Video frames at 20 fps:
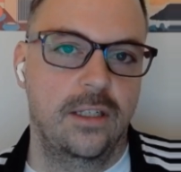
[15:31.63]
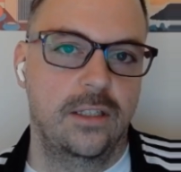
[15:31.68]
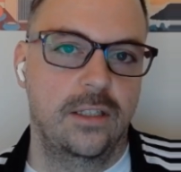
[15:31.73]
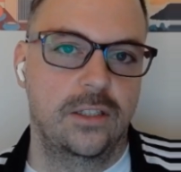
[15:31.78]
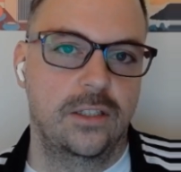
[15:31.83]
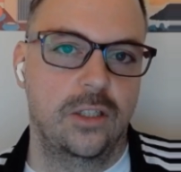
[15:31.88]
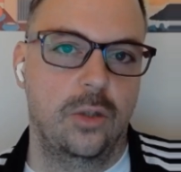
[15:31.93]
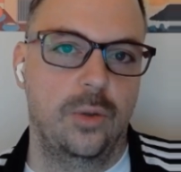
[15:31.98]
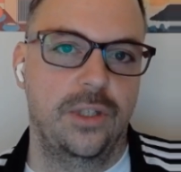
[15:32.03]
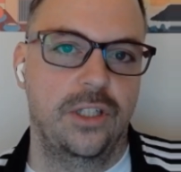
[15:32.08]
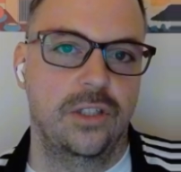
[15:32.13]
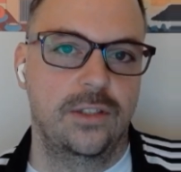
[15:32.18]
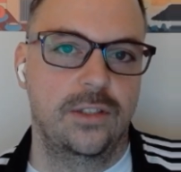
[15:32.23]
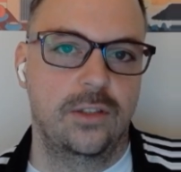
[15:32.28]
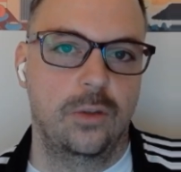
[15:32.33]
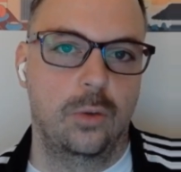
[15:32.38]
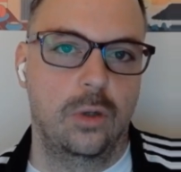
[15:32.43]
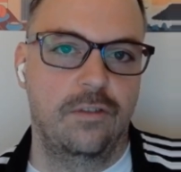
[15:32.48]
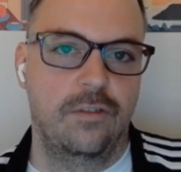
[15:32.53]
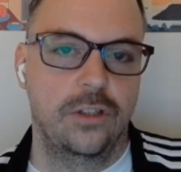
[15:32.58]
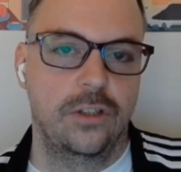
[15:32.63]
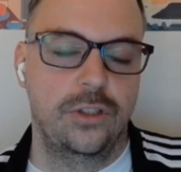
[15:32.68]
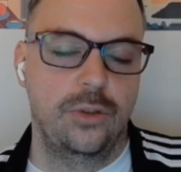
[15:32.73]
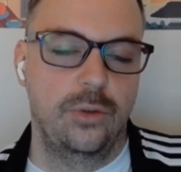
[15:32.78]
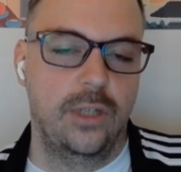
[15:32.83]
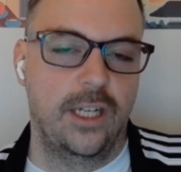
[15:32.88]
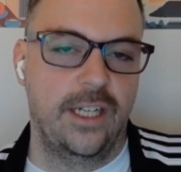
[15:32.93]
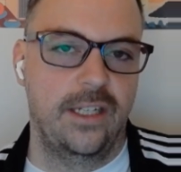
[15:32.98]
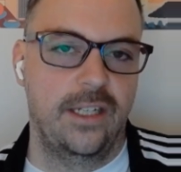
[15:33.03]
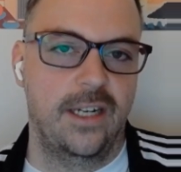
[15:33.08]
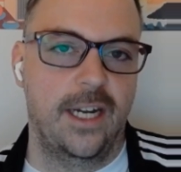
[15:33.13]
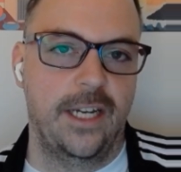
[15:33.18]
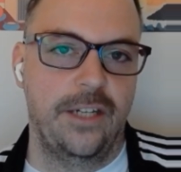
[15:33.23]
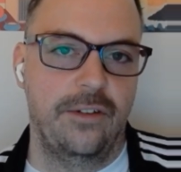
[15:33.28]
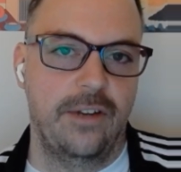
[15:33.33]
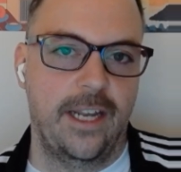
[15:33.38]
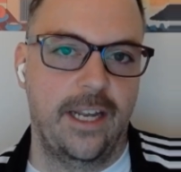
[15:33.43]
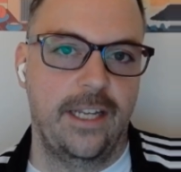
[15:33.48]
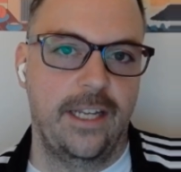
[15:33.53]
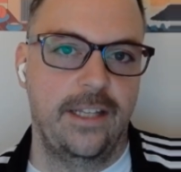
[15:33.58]
So in the store for $2.99 you
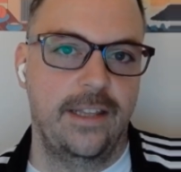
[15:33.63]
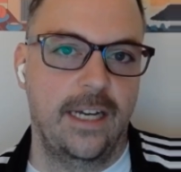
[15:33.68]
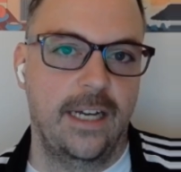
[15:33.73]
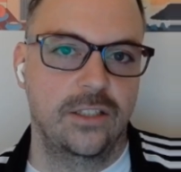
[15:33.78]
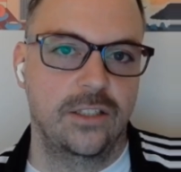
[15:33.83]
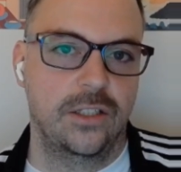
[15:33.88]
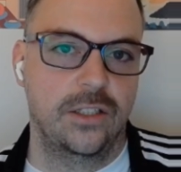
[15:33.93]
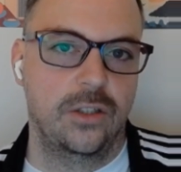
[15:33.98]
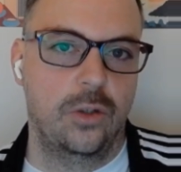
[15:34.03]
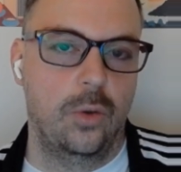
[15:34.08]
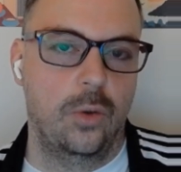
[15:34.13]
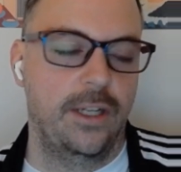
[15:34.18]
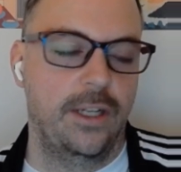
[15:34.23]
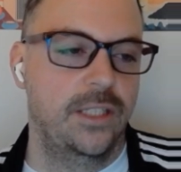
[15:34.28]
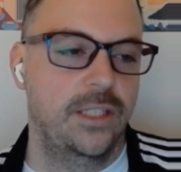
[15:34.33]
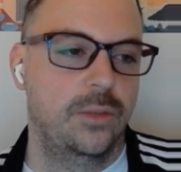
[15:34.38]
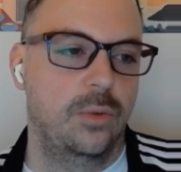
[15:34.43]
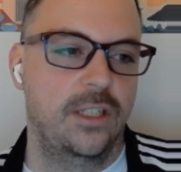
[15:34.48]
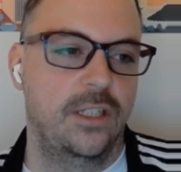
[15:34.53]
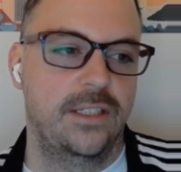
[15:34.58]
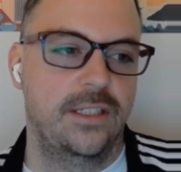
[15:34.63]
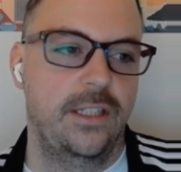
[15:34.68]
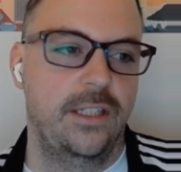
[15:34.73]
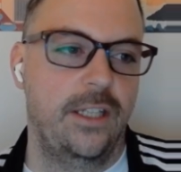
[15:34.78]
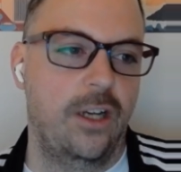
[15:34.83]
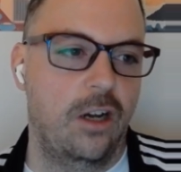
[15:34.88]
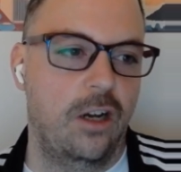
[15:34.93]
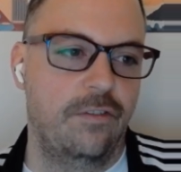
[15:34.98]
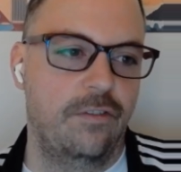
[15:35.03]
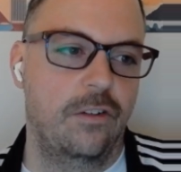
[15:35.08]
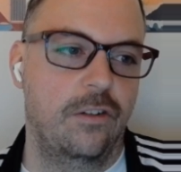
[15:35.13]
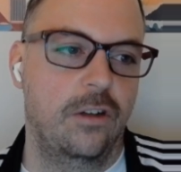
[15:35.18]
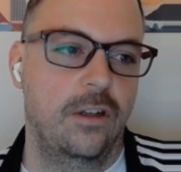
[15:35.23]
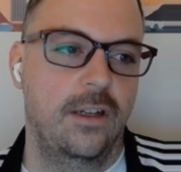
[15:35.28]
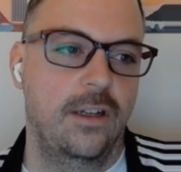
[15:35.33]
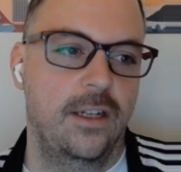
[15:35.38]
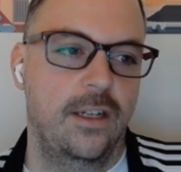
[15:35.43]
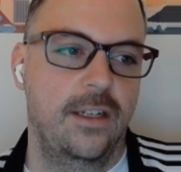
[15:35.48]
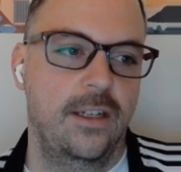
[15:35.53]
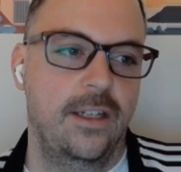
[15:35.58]
get 8,000 coins, whereas in the offer
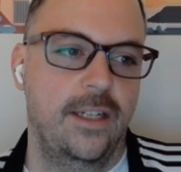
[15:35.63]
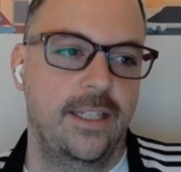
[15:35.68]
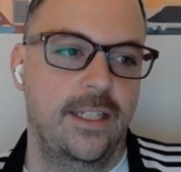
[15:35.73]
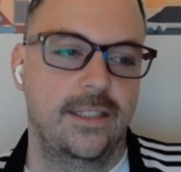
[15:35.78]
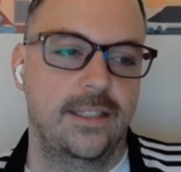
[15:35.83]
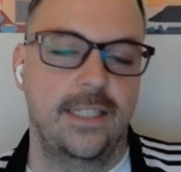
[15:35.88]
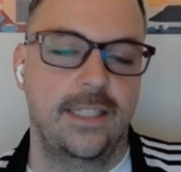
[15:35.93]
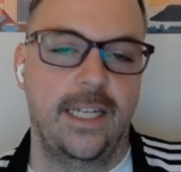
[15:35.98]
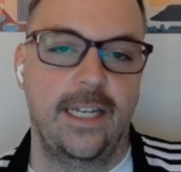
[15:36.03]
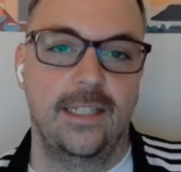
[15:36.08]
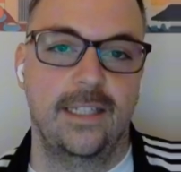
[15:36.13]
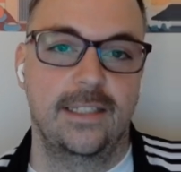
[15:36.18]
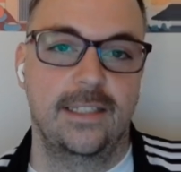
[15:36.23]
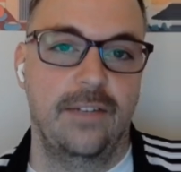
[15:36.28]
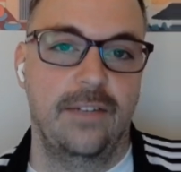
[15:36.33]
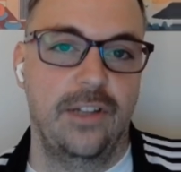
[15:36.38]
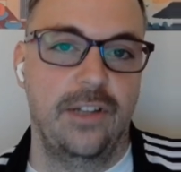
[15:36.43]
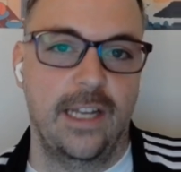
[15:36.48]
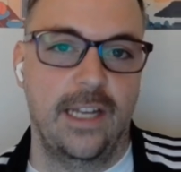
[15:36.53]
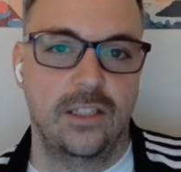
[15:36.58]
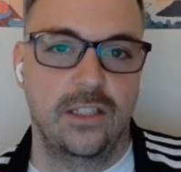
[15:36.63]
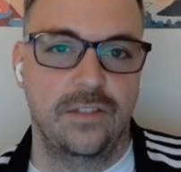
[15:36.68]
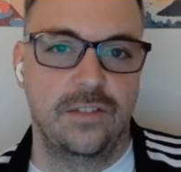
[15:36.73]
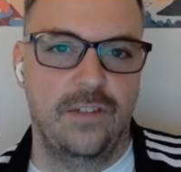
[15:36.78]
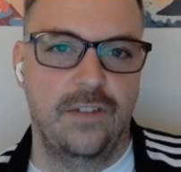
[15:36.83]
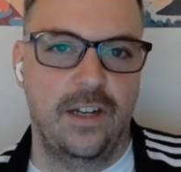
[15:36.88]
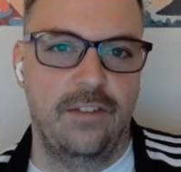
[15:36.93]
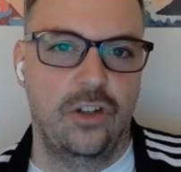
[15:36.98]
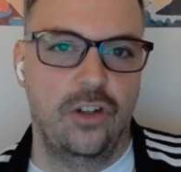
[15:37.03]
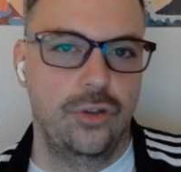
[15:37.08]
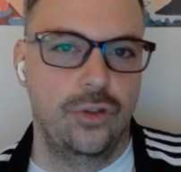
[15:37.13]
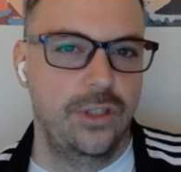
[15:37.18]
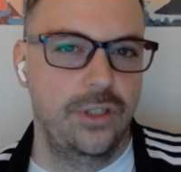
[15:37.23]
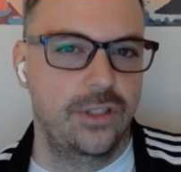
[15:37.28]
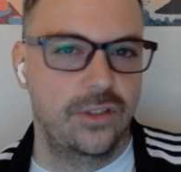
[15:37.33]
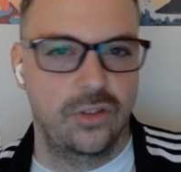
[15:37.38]
it's saying 7,500.